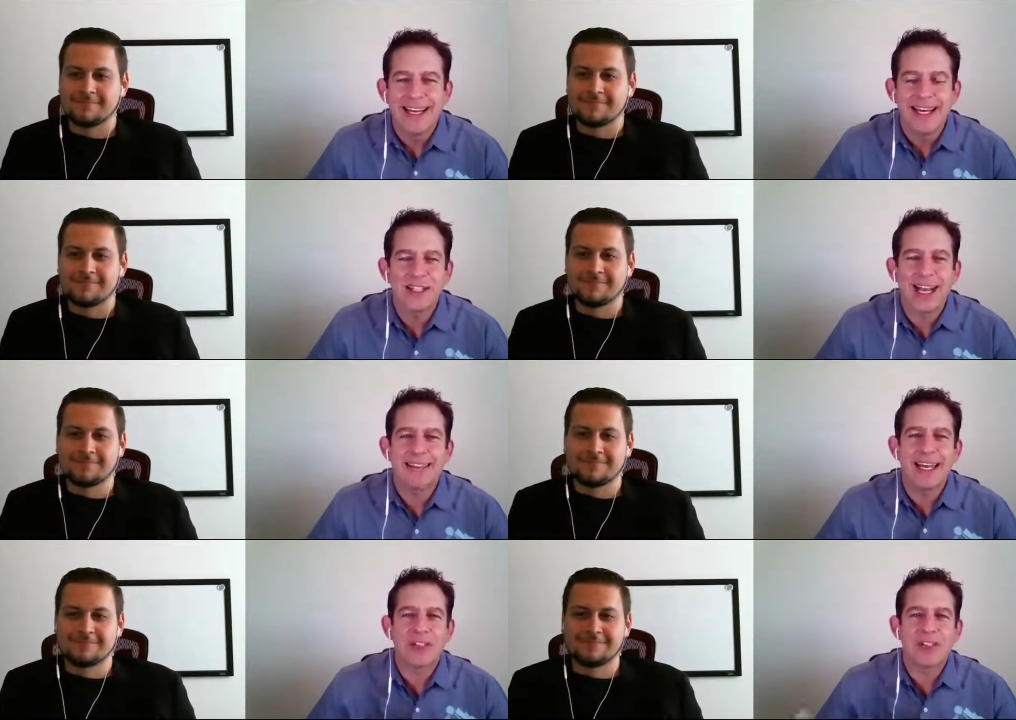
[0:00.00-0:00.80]
Speaker 1: Hey,
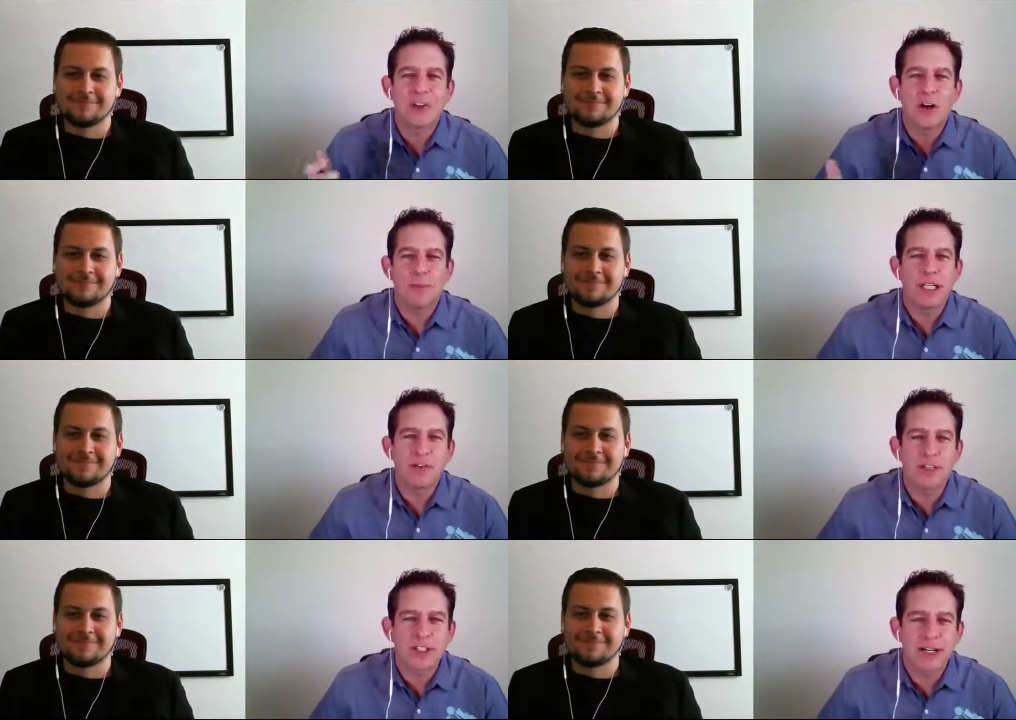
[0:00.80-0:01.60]
Chad, thanks so
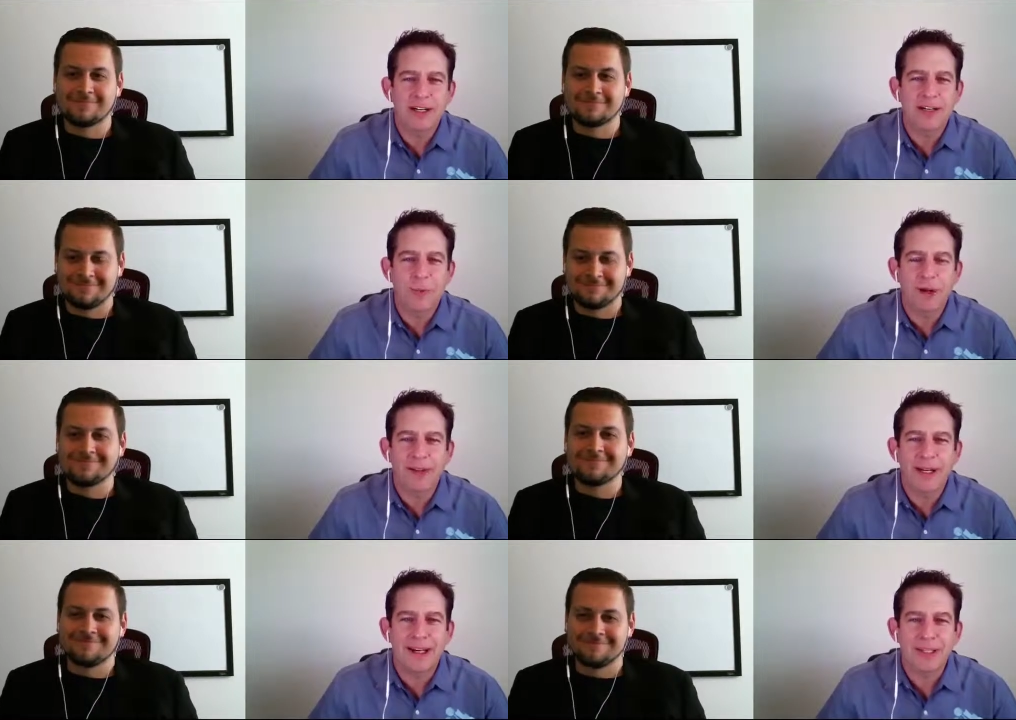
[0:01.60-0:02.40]
much for sharing your
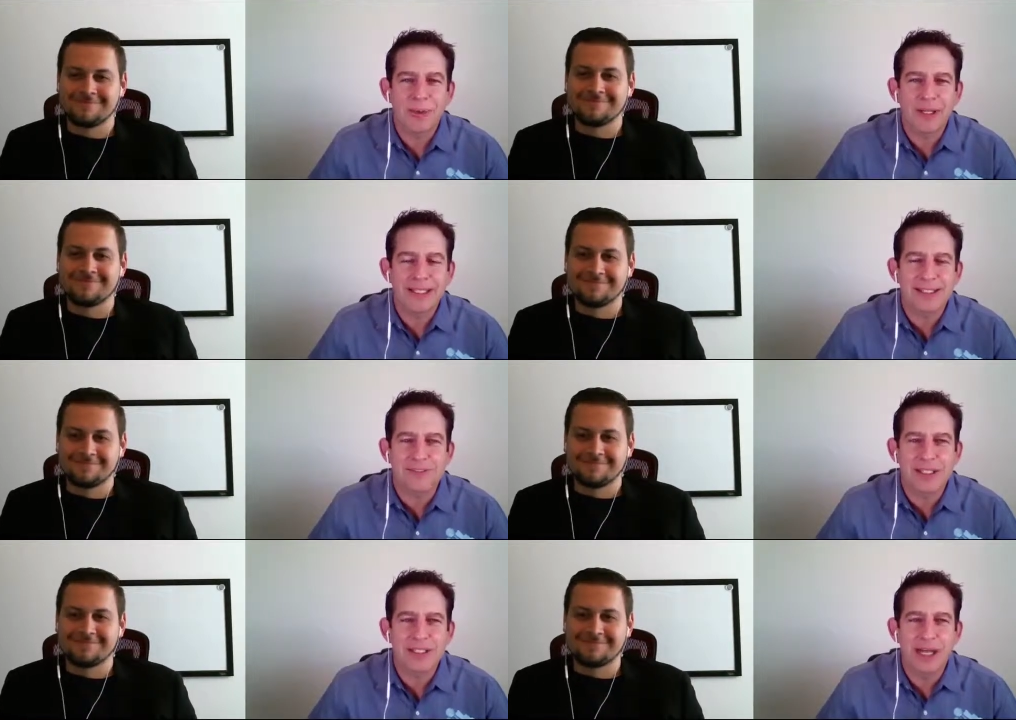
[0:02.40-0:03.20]
wealth of knowledge with us
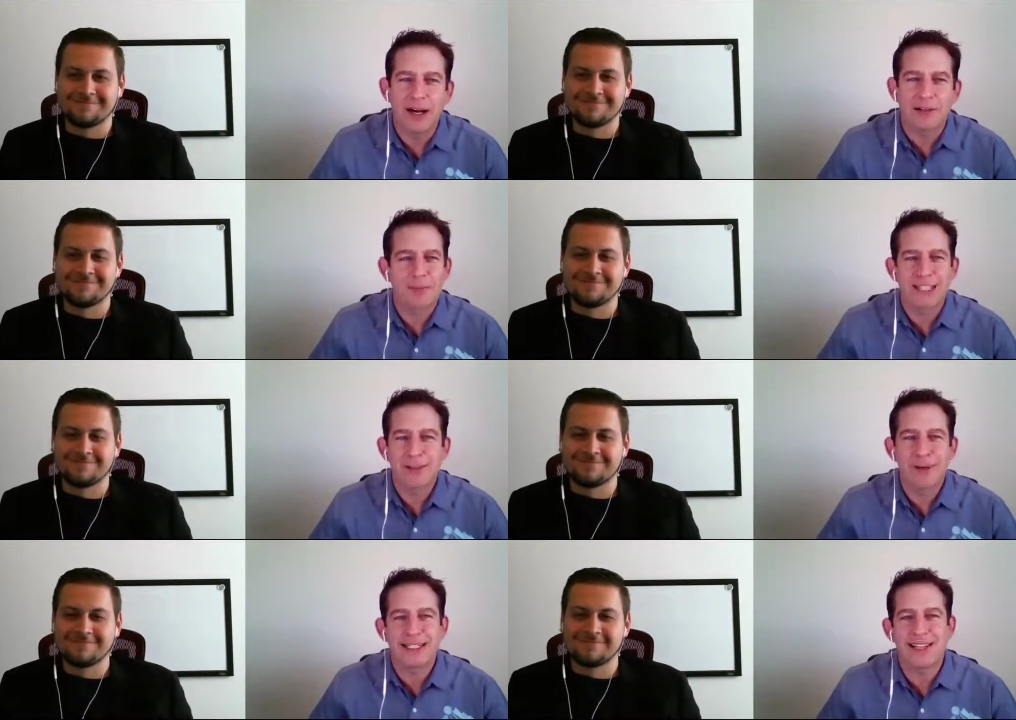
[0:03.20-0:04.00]
and just uh, sp-
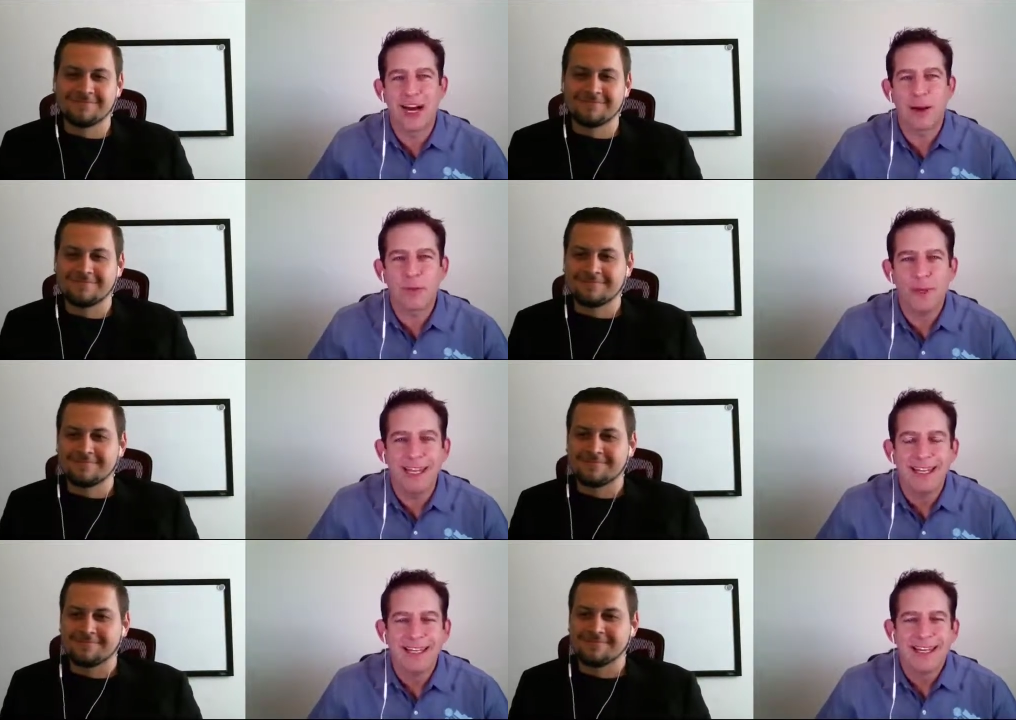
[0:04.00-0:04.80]
spending time with
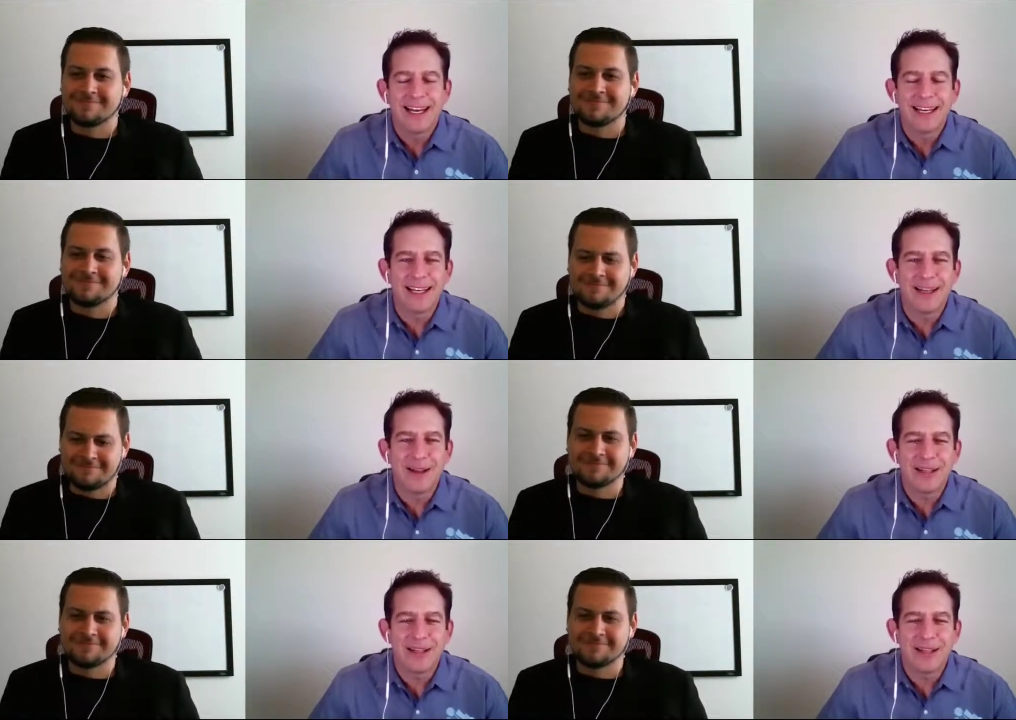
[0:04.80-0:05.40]
me and getting